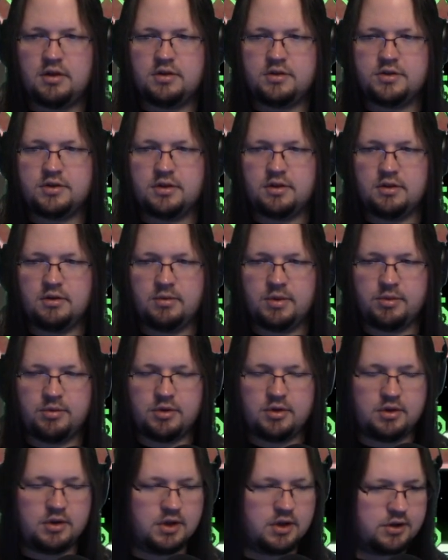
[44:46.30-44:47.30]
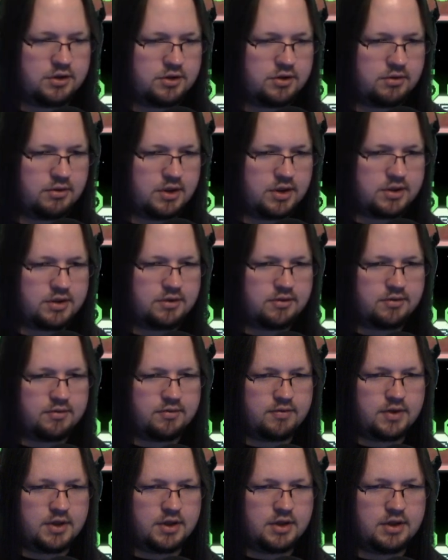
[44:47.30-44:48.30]
So we will do it
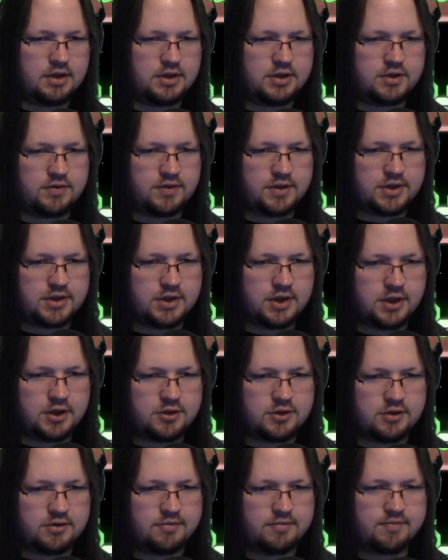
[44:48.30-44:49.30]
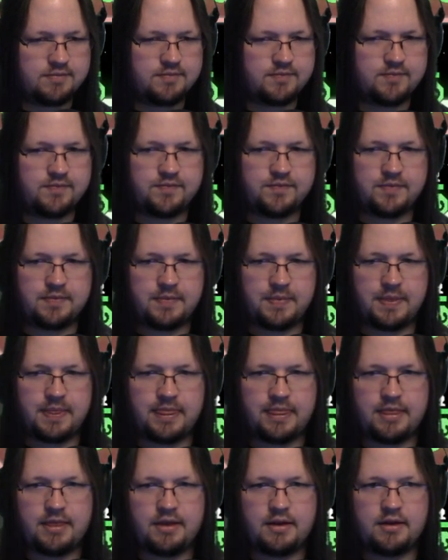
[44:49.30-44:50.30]
via asphyxiation
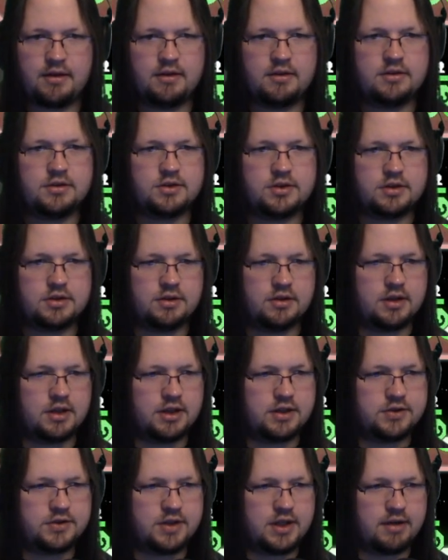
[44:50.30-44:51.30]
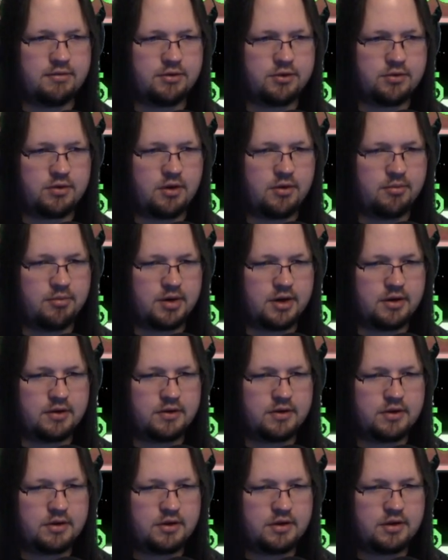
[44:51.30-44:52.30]
so that I save a drone
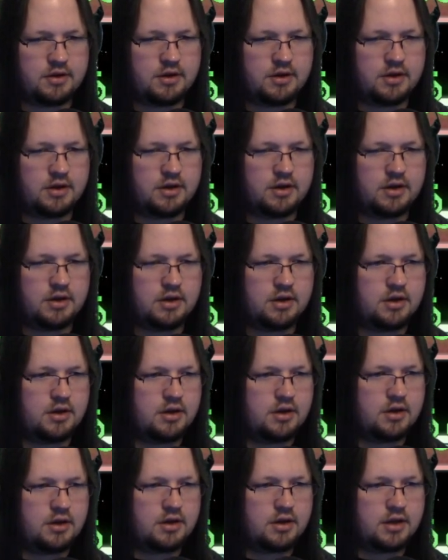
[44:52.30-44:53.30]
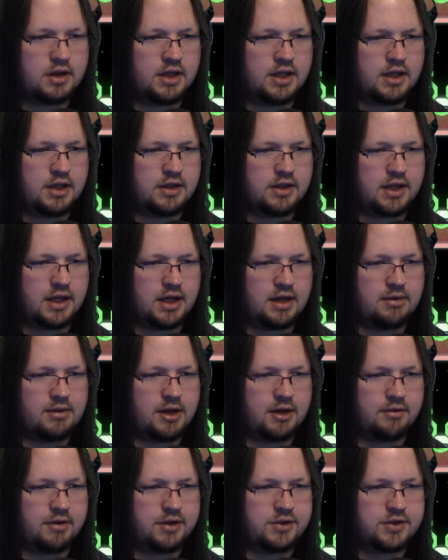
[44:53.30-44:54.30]
part. Kind of thinking I
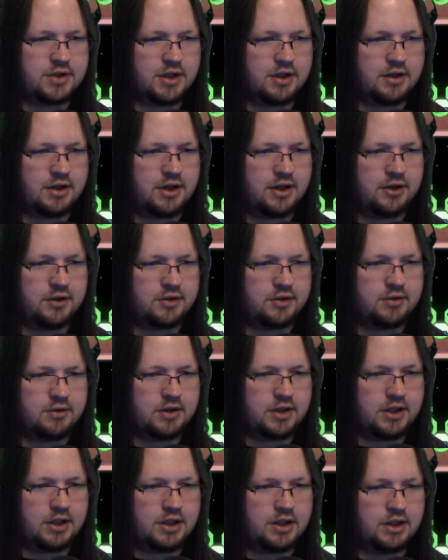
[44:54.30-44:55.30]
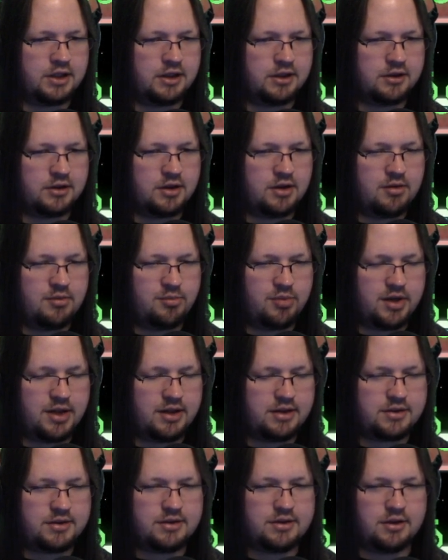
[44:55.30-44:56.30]
might reset your health, Kooky. You're a
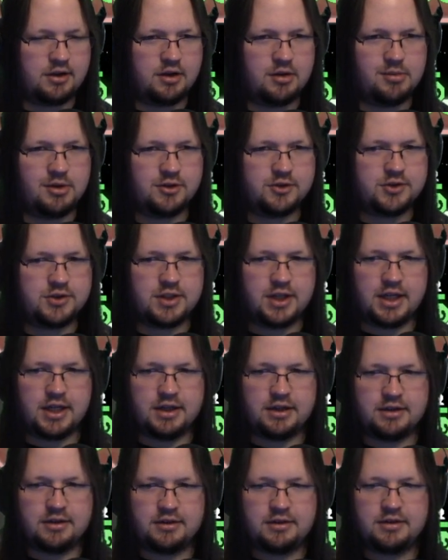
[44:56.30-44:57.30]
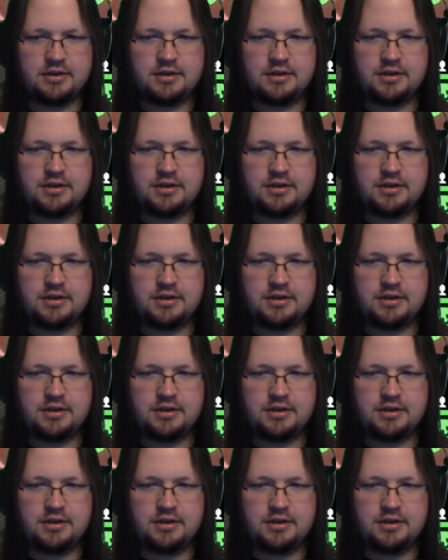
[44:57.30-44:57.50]
bit almost dead.